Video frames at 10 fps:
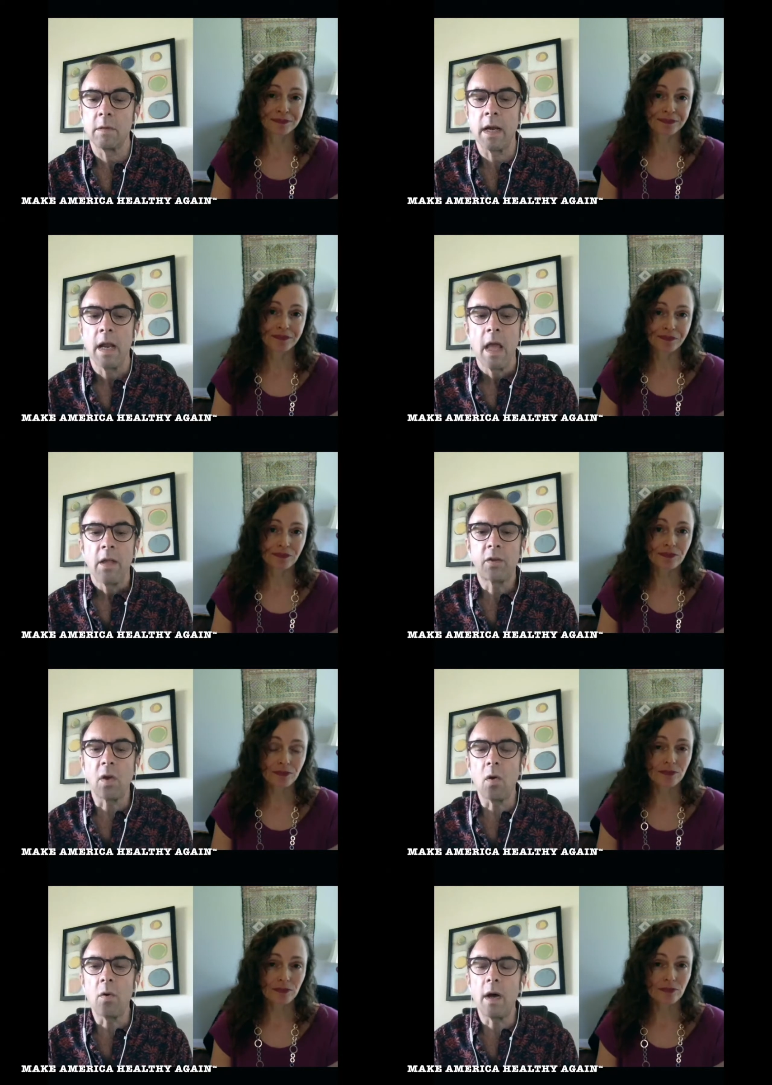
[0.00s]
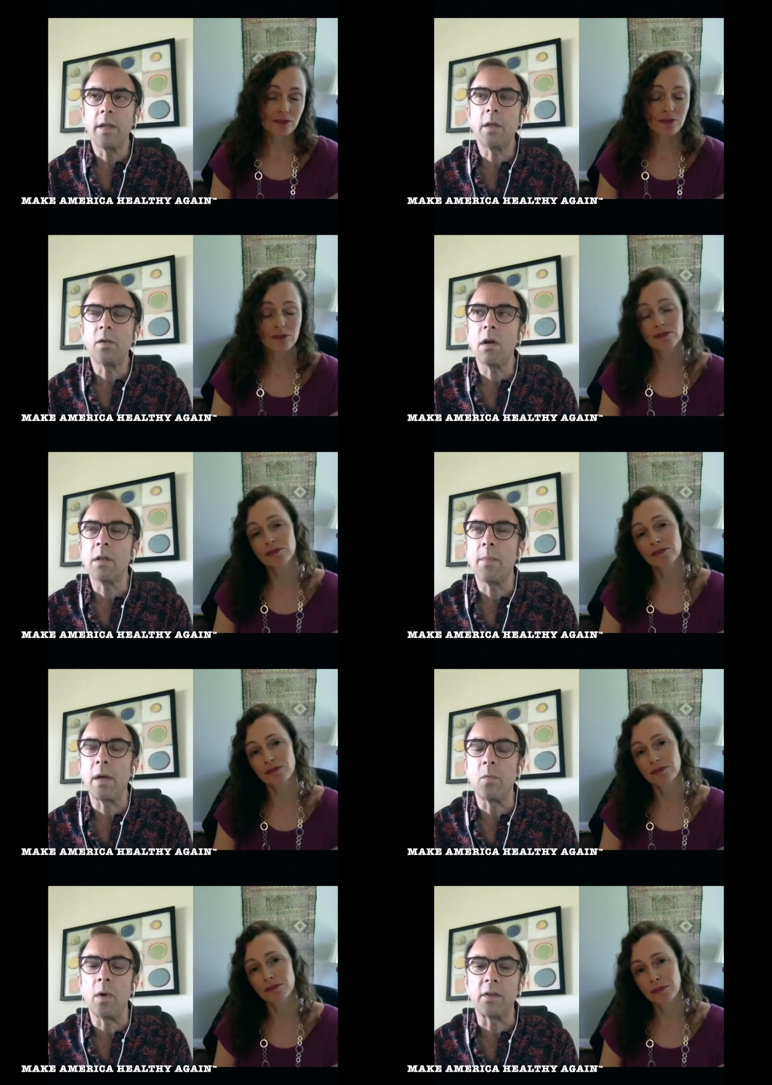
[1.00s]
Speaker 1: Right. So uh, you talked
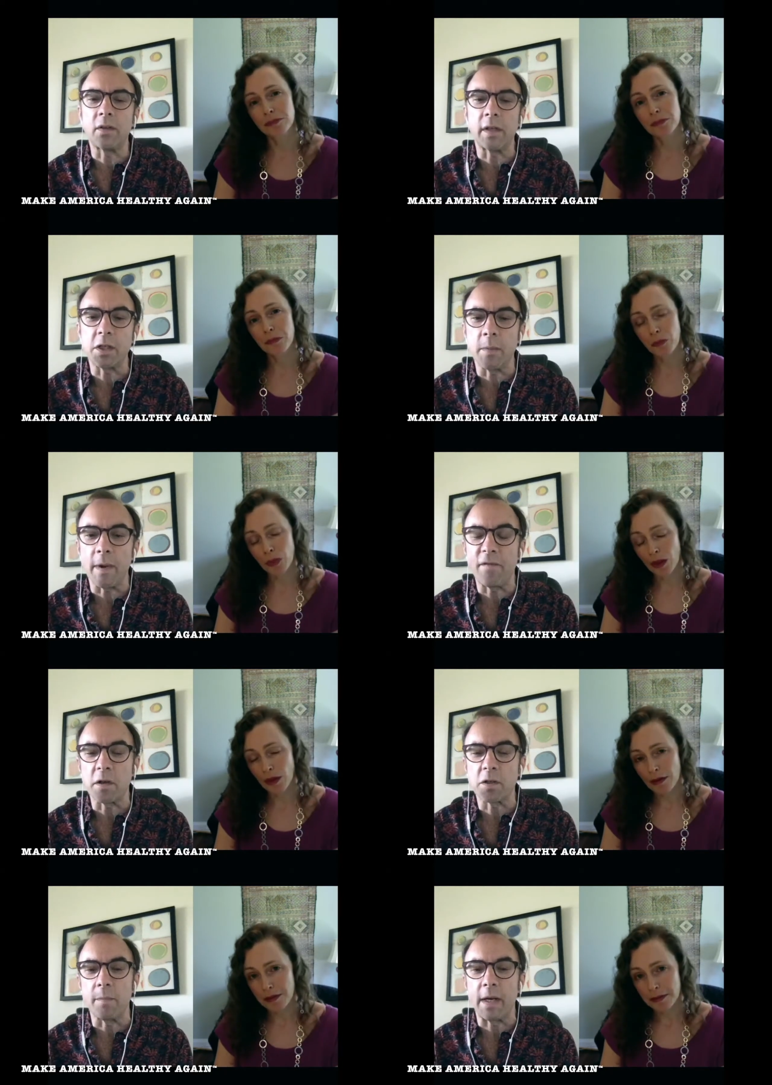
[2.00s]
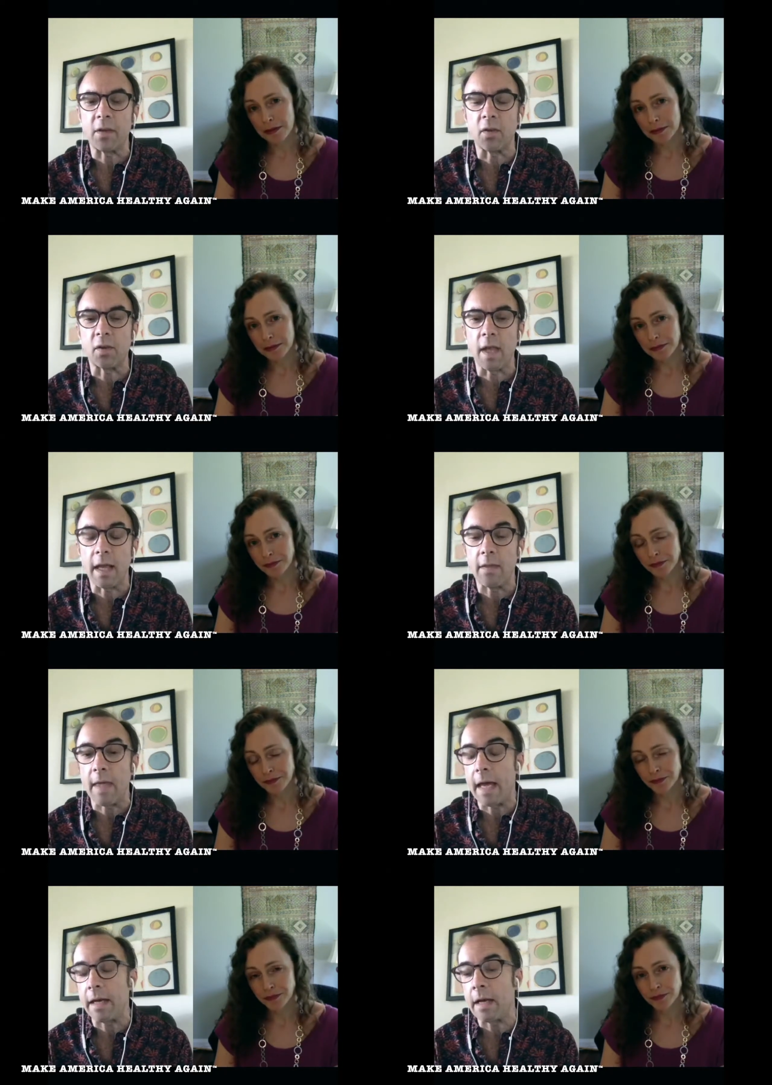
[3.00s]
about in one distinction about functional medicine, saying
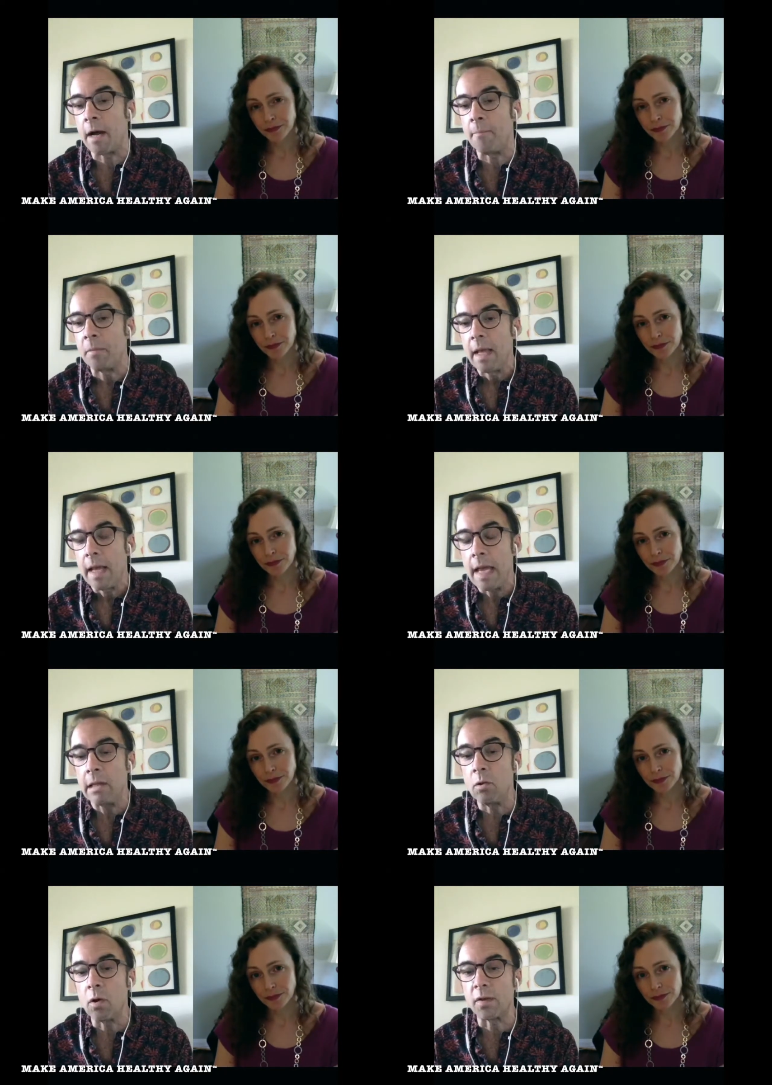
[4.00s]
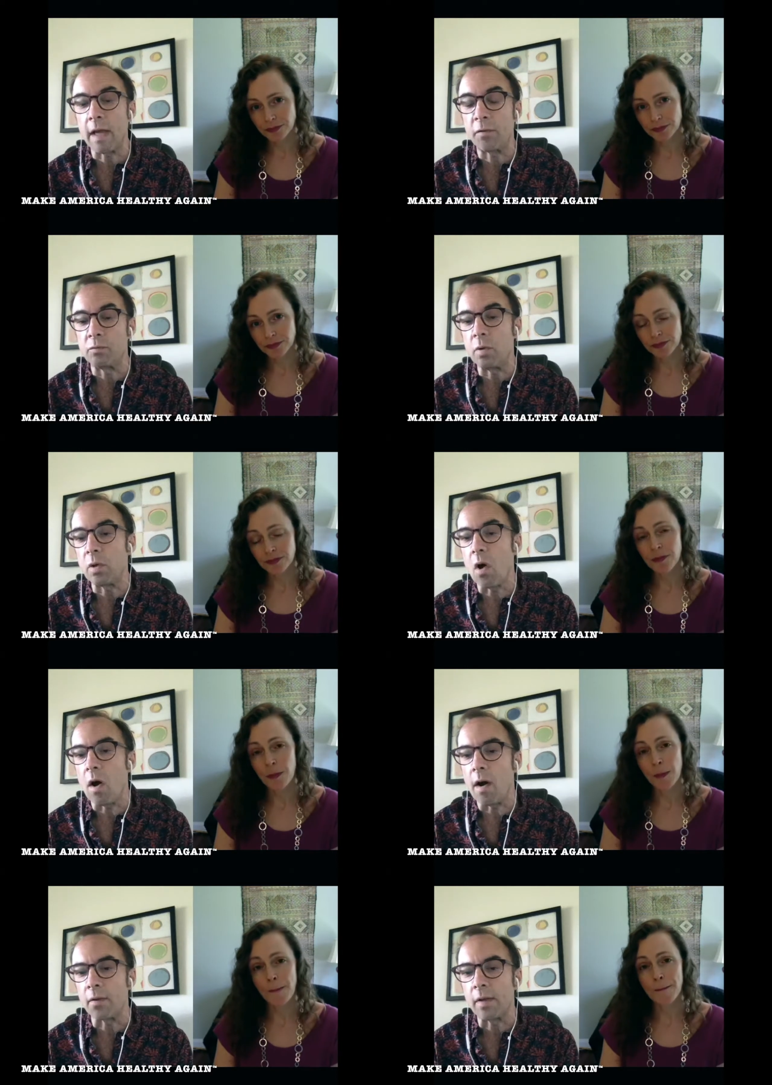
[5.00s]
that um, it looks at the root
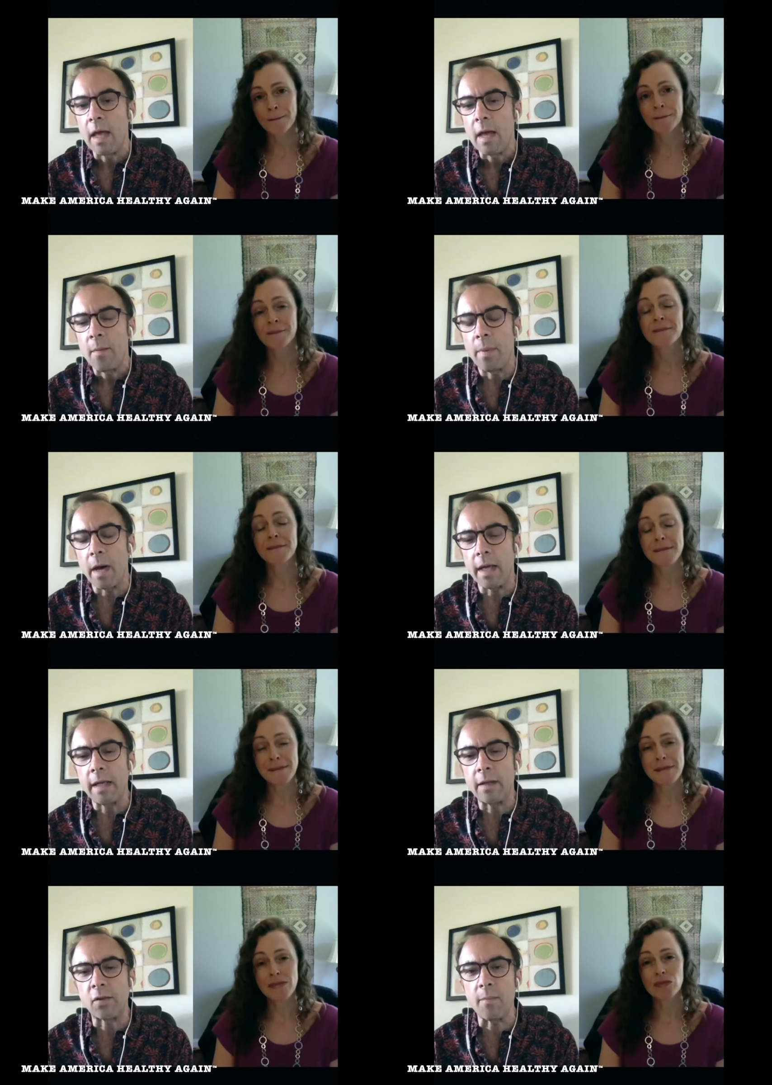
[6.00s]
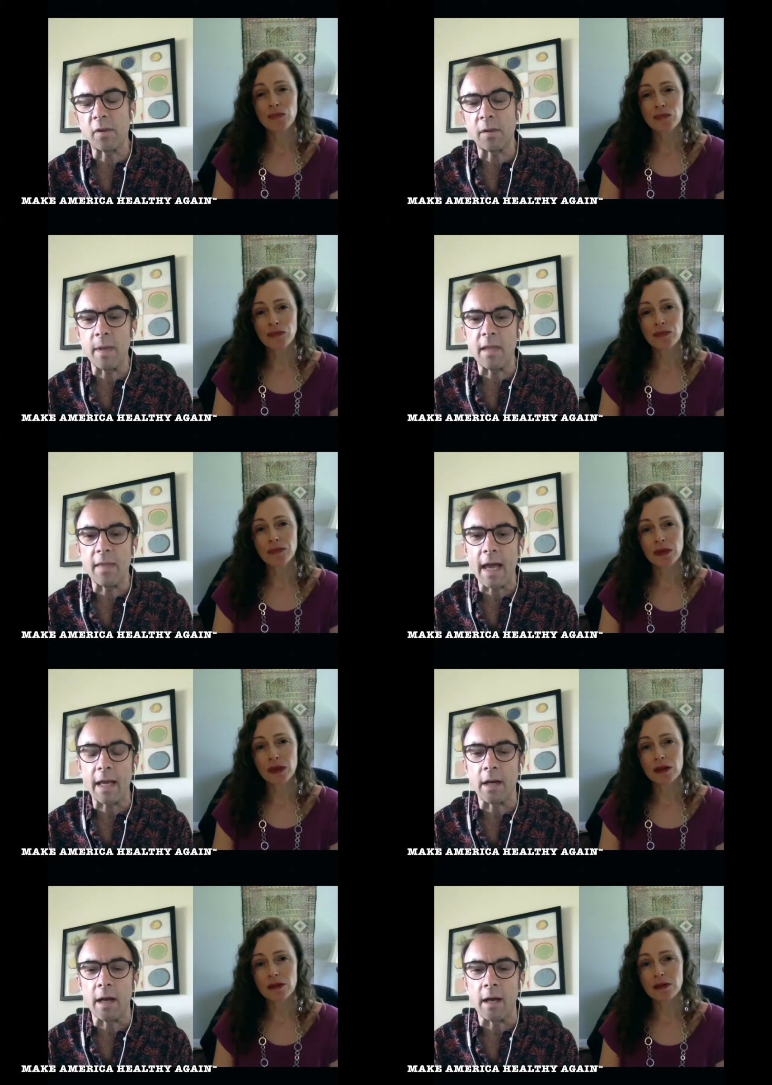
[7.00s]
cause, but it seems to me
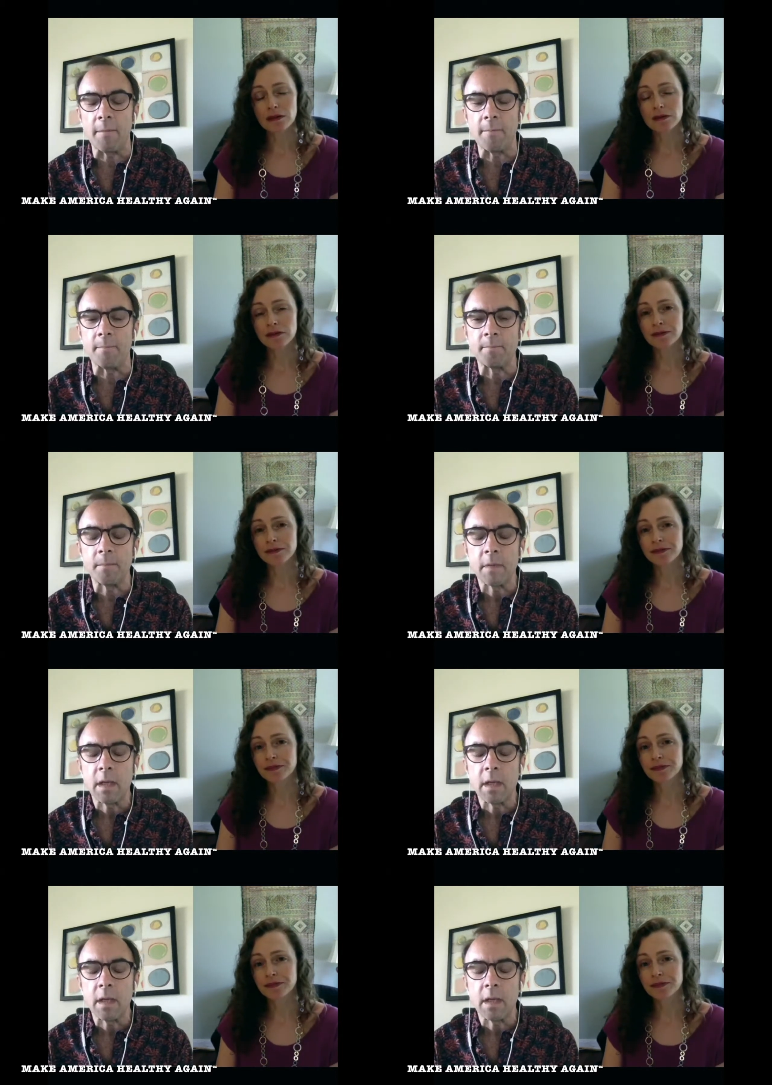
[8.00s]
that, um,